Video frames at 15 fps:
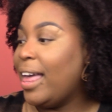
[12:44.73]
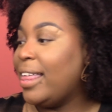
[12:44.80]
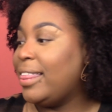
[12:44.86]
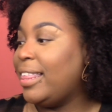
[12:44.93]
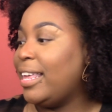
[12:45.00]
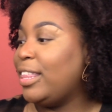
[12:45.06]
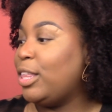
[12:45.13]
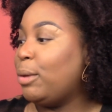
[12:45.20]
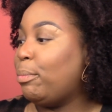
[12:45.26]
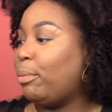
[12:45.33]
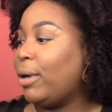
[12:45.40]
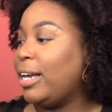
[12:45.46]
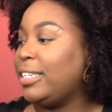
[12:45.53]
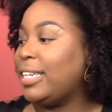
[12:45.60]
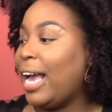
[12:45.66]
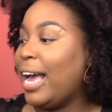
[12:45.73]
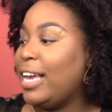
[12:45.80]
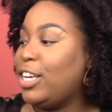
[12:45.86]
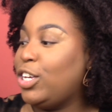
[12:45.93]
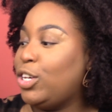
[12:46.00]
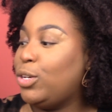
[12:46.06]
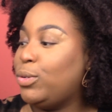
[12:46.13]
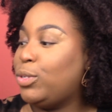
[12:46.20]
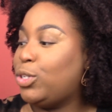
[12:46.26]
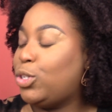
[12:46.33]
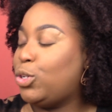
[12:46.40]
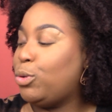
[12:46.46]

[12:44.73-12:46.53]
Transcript: Then the brush I use